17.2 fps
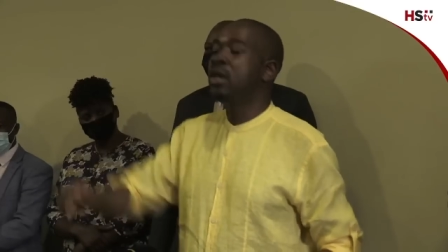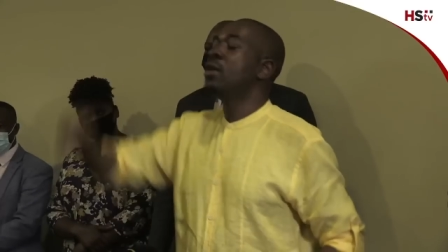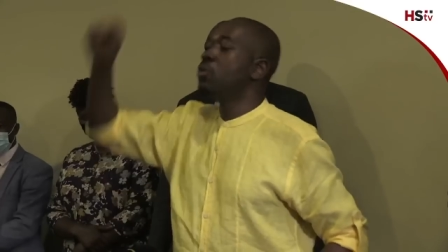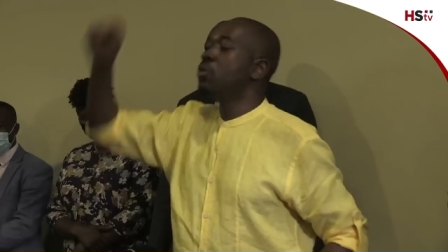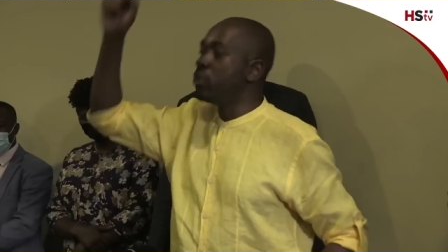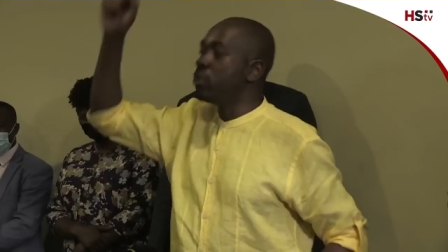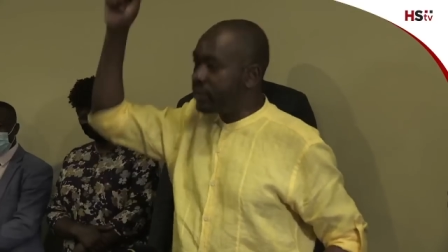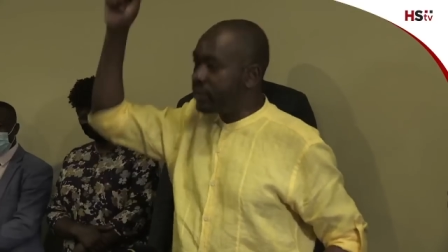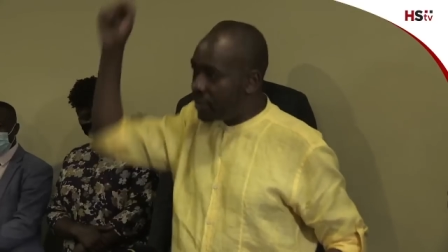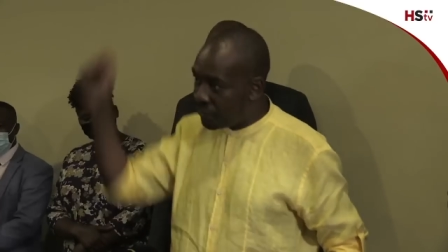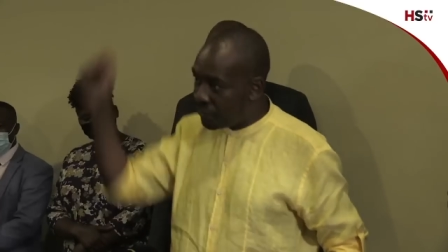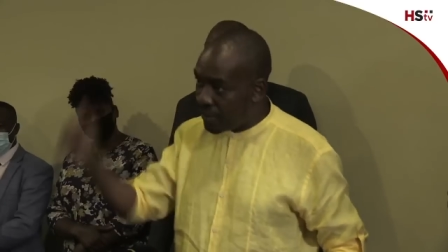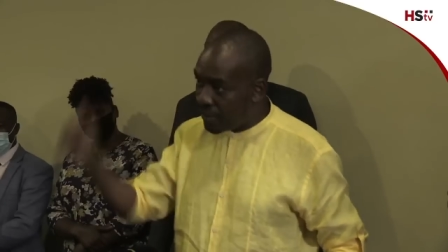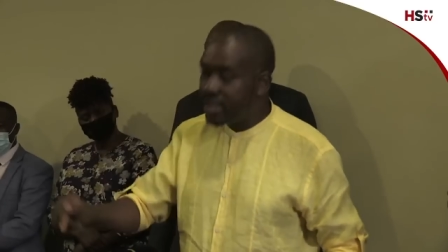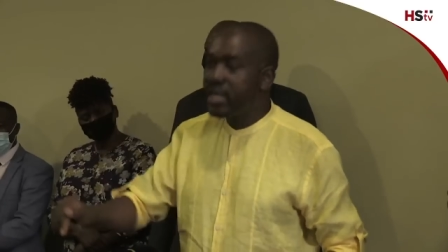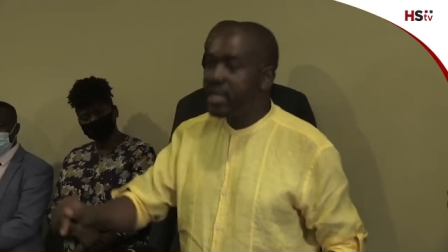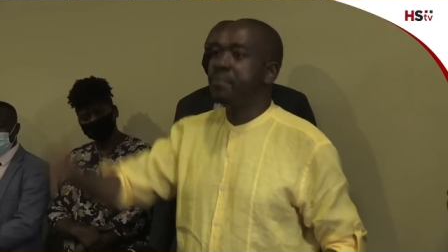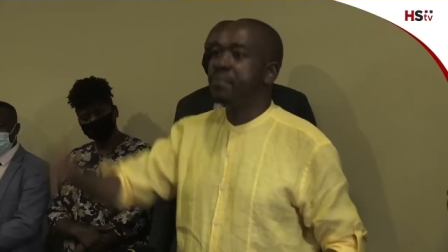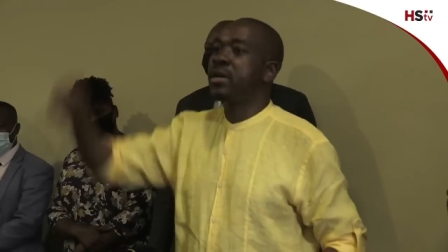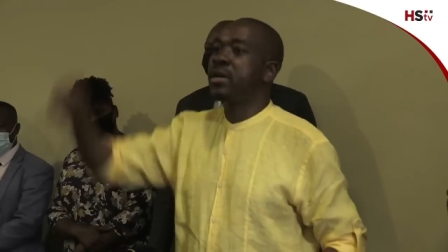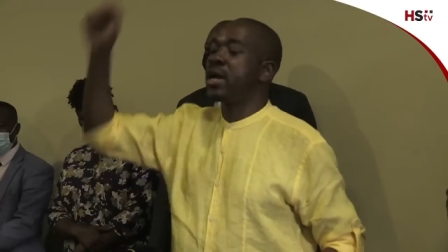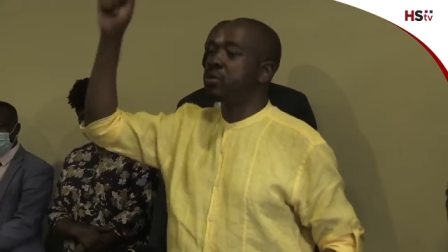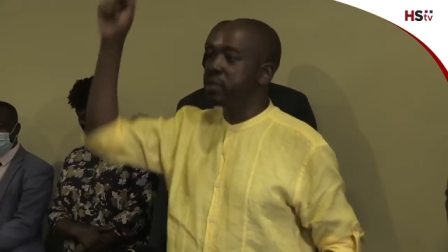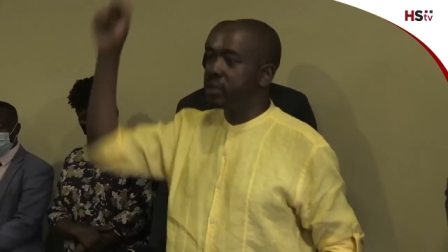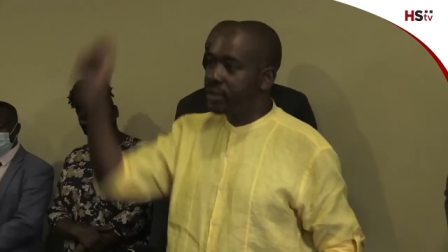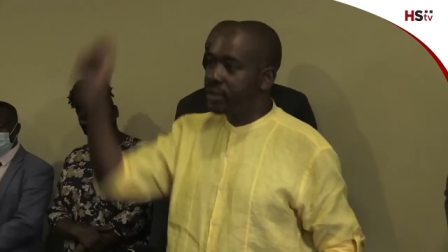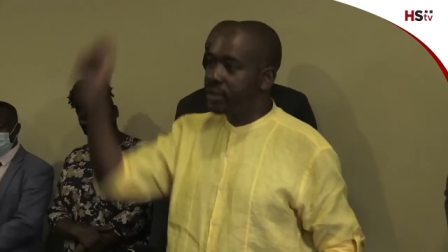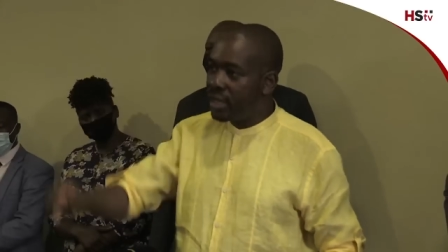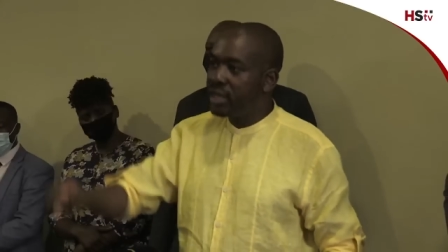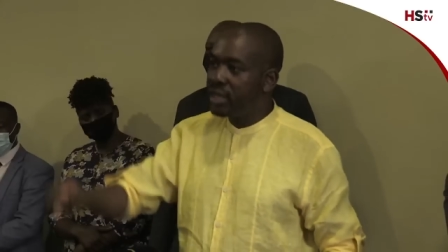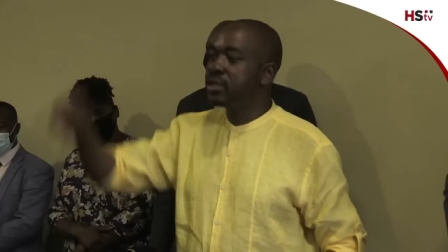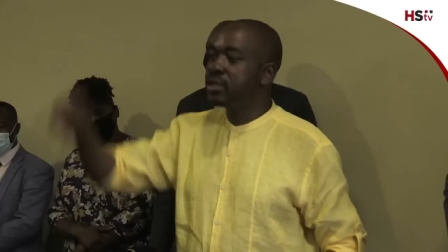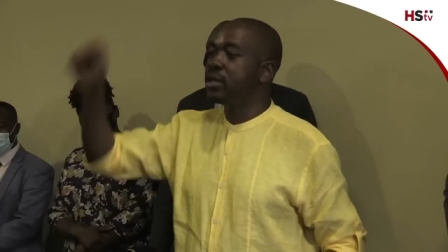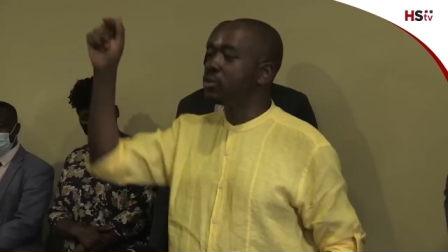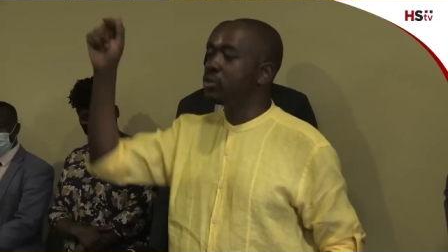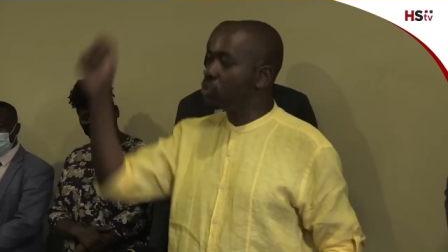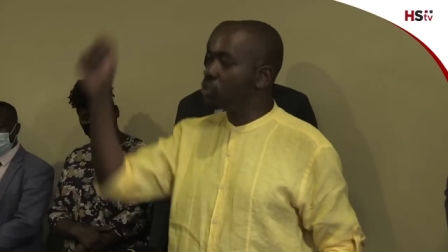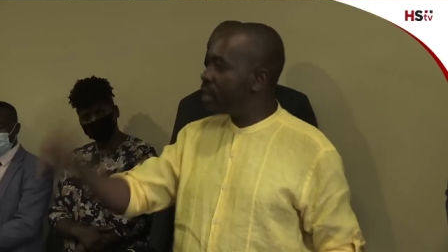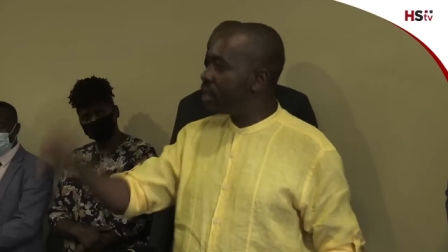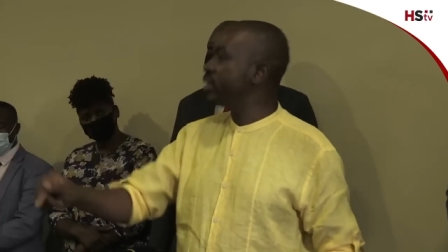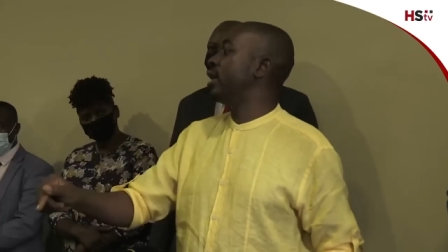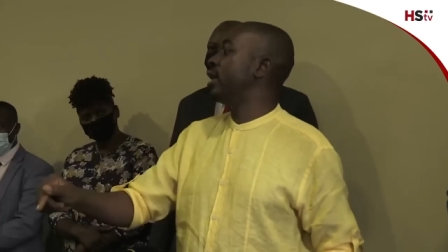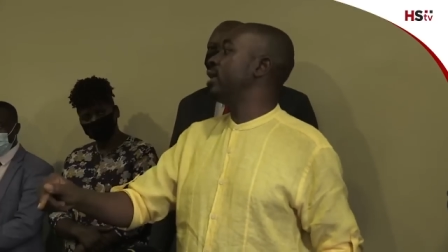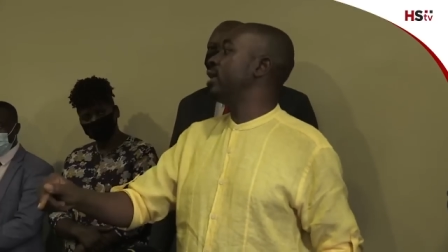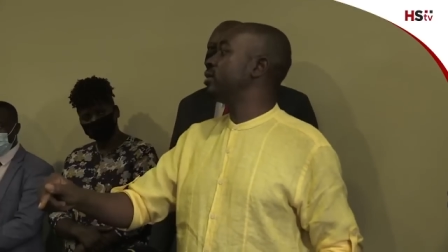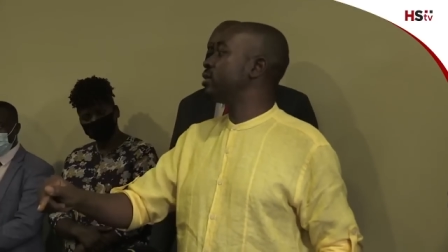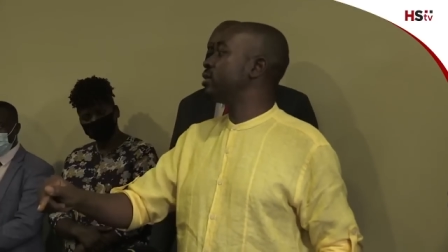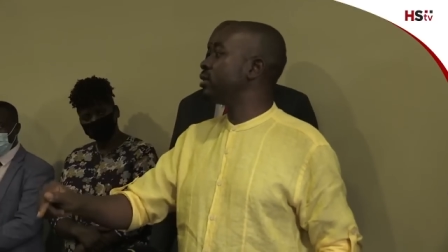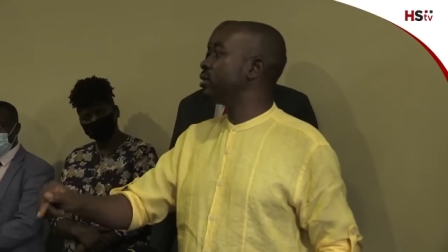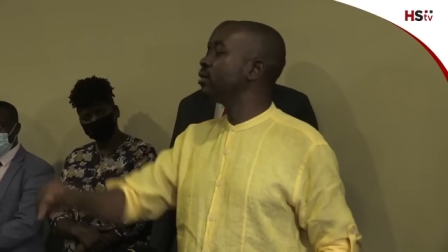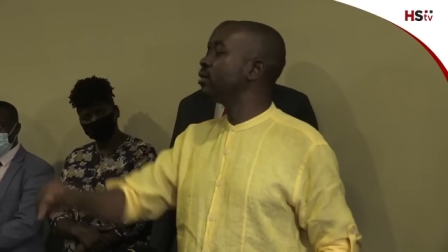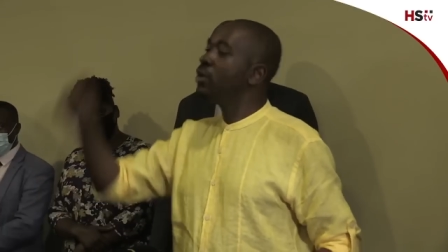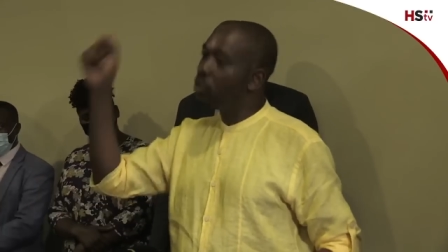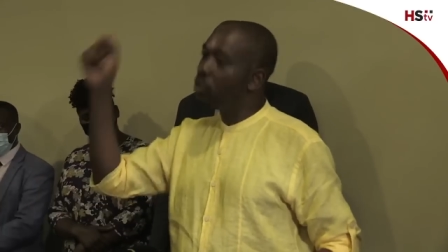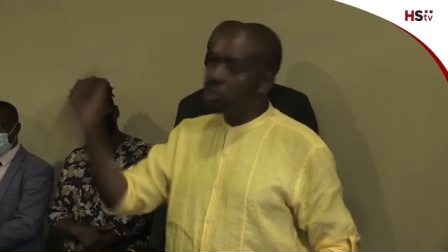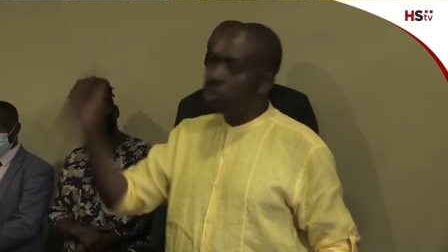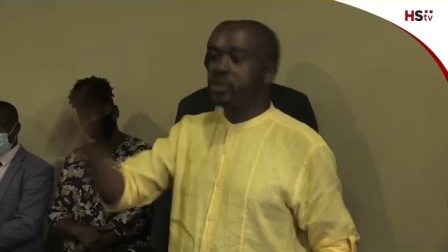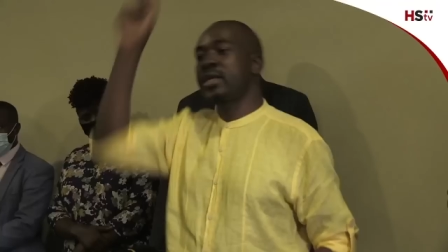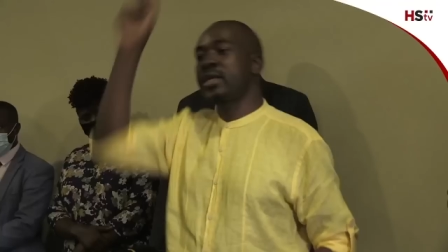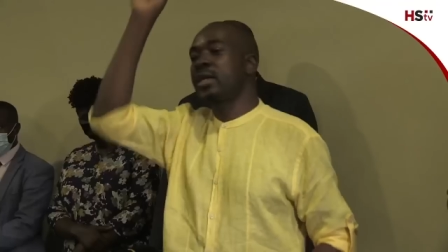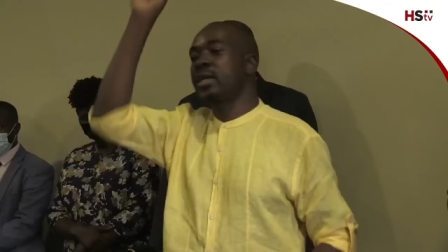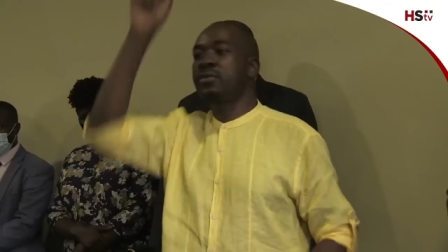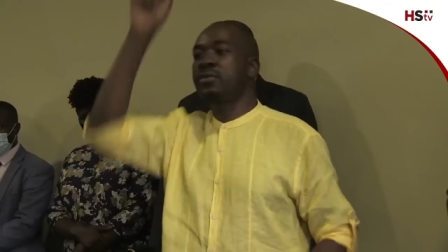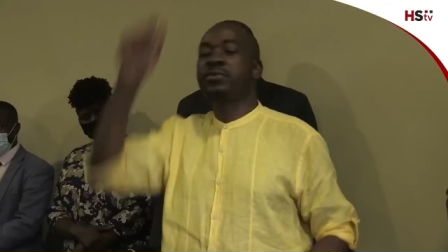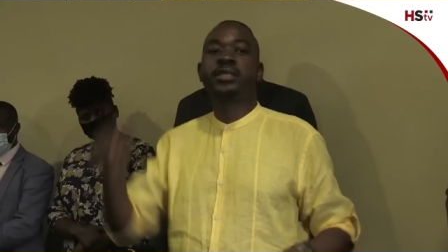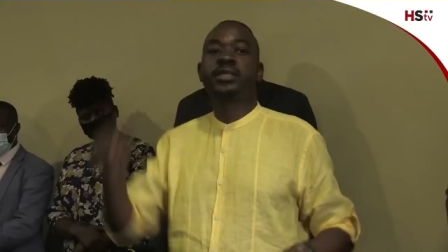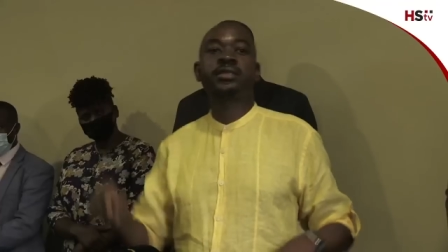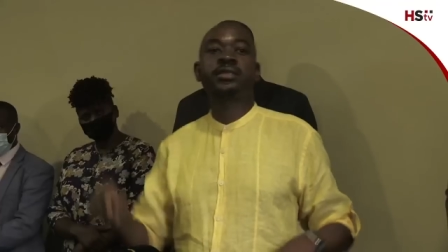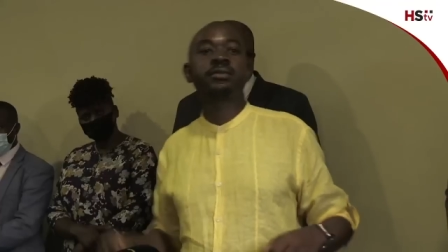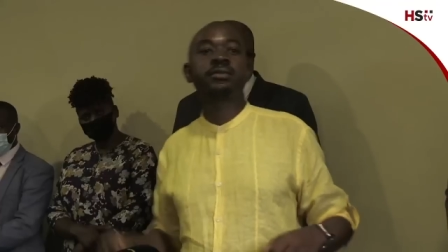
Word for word: We will defeat them like we did in twenty eighteen. We will start afresh.